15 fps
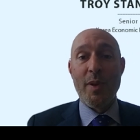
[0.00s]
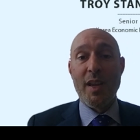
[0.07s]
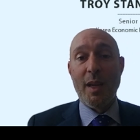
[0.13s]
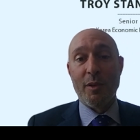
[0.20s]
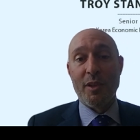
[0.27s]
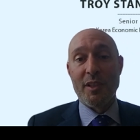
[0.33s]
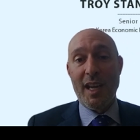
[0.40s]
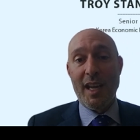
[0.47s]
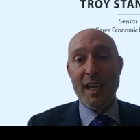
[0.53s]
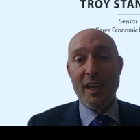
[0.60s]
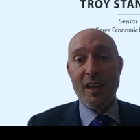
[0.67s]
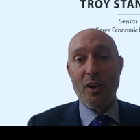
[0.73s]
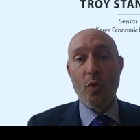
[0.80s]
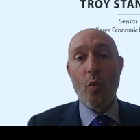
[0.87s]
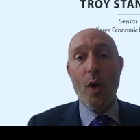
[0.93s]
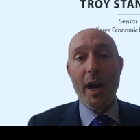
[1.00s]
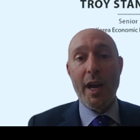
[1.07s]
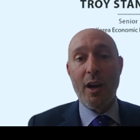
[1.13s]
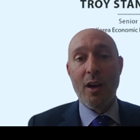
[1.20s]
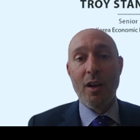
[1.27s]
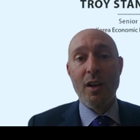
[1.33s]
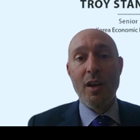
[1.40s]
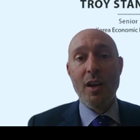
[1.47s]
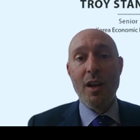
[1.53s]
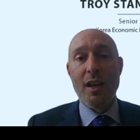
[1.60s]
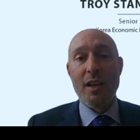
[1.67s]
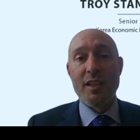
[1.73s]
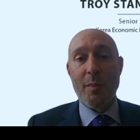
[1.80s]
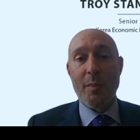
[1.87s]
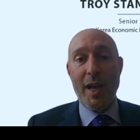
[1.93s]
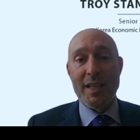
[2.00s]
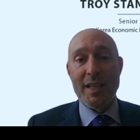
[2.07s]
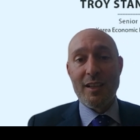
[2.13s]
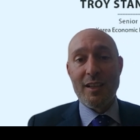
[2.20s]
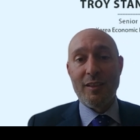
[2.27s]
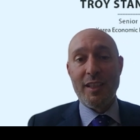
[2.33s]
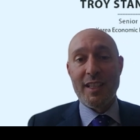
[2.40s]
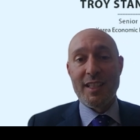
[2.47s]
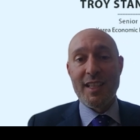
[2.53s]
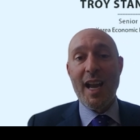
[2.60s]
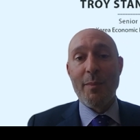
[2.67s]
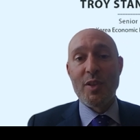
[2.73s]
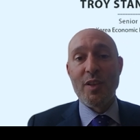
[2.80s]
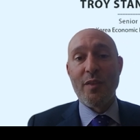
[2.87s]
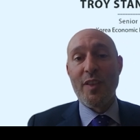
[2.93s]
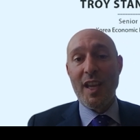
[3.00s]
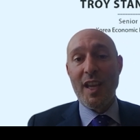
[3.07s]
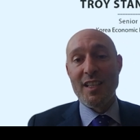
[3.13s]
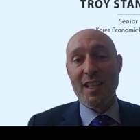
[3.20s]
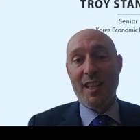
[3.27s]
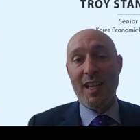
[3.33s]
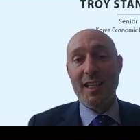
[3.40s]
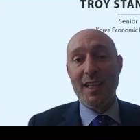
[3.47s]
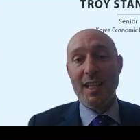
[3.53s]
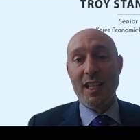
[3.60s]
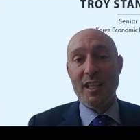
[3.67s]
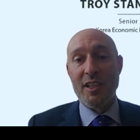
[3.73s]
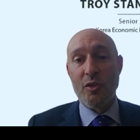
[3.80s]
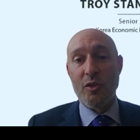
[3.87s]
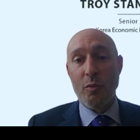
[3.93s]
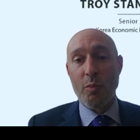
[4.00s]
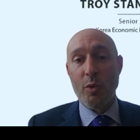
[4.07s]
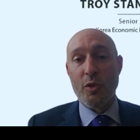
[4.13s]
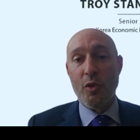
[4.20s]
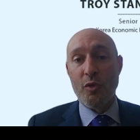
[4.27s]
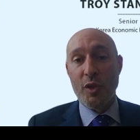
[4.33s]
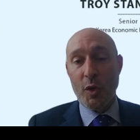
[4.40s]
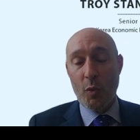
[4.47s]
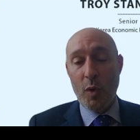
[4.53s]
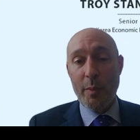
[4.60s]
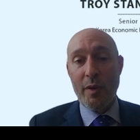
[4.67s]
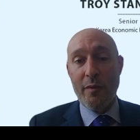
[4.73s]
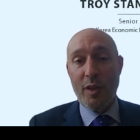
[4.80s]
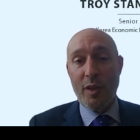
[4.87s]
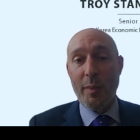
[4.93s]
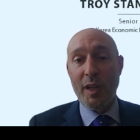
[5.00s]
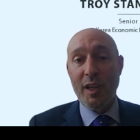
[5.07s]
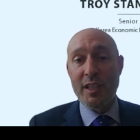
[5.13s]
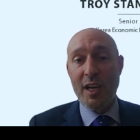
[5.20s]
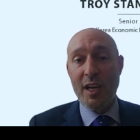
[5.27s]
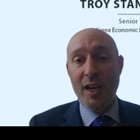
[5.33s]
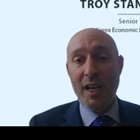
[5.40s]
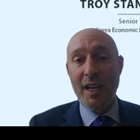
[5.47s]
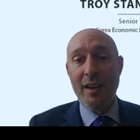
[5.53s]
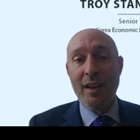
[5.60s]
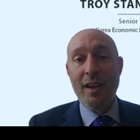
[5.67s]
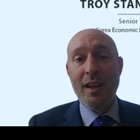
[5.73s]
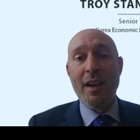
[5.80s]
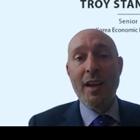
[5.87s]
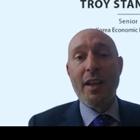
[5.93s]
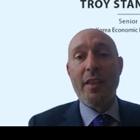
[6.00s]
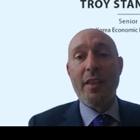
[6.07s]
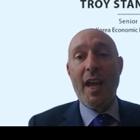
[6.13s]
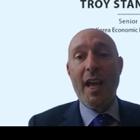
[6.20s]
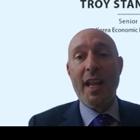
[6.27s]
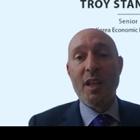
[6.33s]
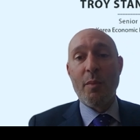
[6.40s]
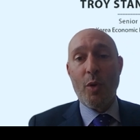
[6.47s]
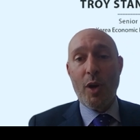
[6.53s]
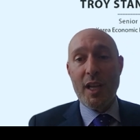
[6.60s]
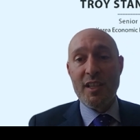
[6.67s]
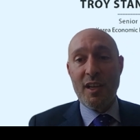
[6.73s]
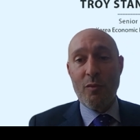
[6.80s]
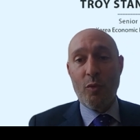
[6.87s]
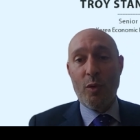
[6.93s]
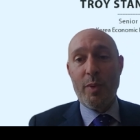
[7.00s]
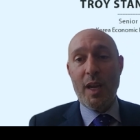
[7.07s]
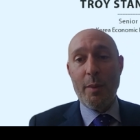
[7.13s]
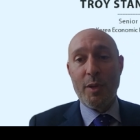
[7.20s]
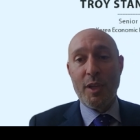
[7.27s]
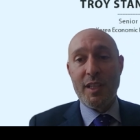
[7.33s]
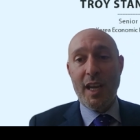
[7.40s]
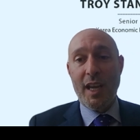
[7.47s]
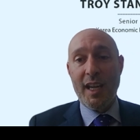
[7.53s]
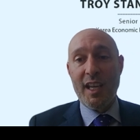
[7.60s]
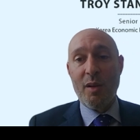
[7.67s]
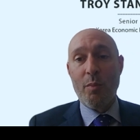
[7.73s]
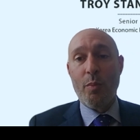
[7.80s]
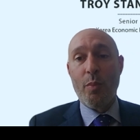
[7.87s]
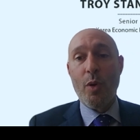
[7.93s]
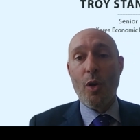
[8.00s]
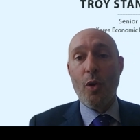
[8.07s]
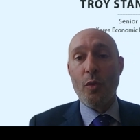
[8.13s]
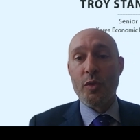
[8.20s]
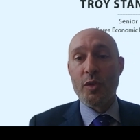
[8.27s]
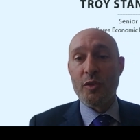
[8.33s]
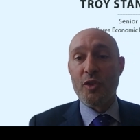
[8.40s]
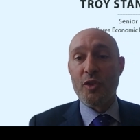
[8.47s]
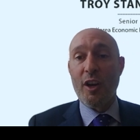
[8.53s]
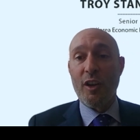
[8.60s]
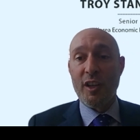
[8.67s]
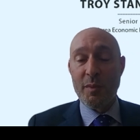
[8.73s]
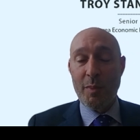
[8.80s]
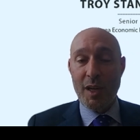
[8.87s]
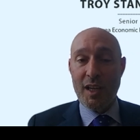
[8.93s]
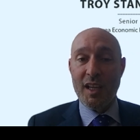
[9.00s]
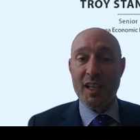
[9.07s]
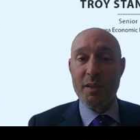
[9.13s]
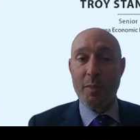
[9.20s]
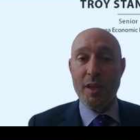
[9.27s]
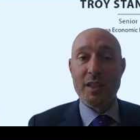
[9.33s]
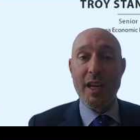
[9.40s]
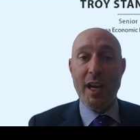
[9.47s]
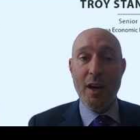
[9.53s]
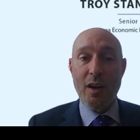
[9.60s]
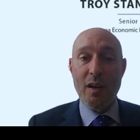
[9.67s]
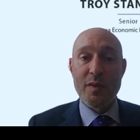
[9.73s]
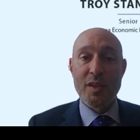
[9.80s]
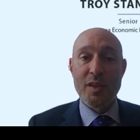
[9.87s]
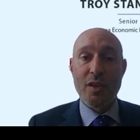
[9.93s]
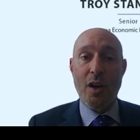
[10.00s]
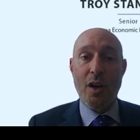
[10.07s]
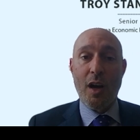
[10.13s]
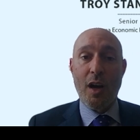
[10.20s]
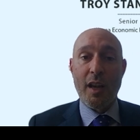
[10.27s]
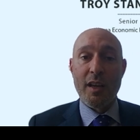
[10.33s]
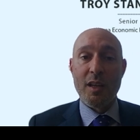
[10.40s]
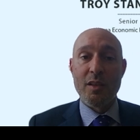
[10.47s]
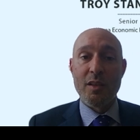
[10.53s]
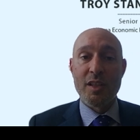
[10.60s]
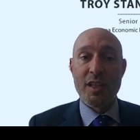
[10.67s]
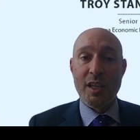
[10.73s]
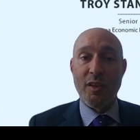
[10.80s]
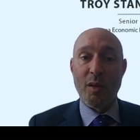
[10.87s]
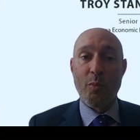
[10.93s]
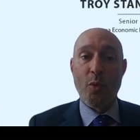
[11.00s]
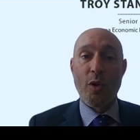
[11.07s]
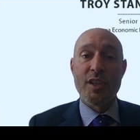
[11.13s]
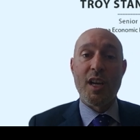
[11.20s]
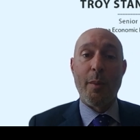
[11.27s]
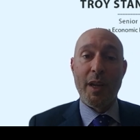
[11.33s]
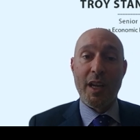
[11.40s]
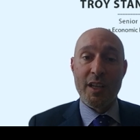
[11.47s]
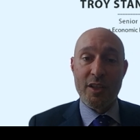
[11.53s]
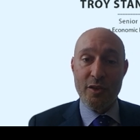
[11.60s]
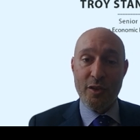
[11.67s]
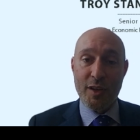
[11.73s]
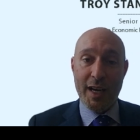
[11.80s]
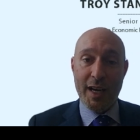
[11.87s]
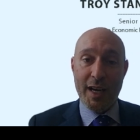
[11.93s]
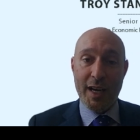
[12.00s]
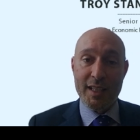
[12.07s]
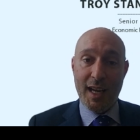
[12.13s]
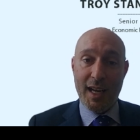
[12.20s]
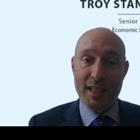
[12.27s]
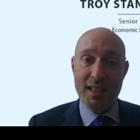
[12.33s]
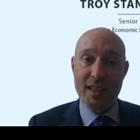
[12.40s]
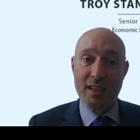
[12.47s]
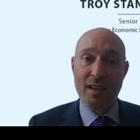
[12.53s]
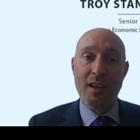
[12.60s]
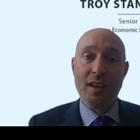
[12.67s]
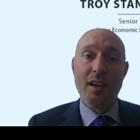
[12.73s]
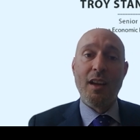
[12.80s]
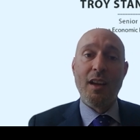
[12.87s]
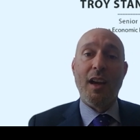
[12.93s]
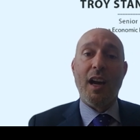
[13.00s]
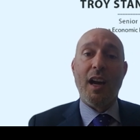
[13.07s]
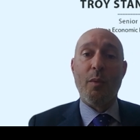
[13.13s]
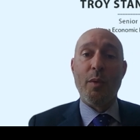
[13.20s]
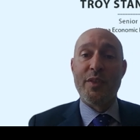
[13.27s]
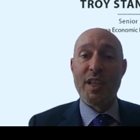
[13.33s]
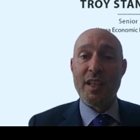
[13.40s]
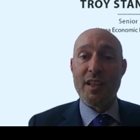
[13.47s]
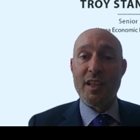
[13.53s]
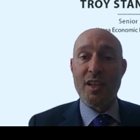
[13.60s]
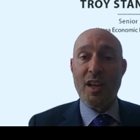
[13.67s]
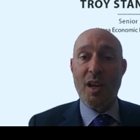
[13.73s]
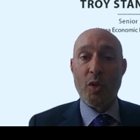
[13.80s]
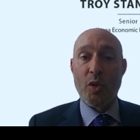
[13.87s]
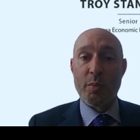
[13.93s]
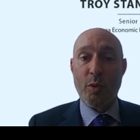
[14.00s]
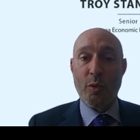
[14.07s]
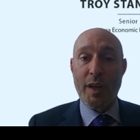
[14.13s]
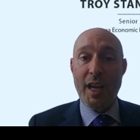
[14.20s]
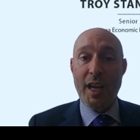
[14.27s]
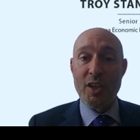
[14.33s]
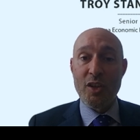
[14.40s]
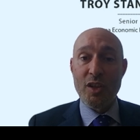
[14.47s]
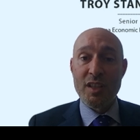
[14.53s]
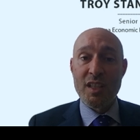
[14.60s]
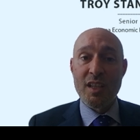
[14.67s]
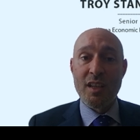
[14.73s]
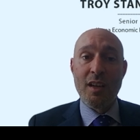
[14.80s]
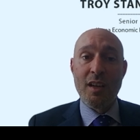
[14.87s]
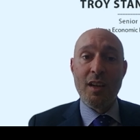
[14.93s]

be able to take and acquire domestically the types of things that they needed to produce equipment for the military, then the president would be able to take and impose, generally speaking, it's been tariffs on steel imports coming into the United States. We've seen this on multiple occasions.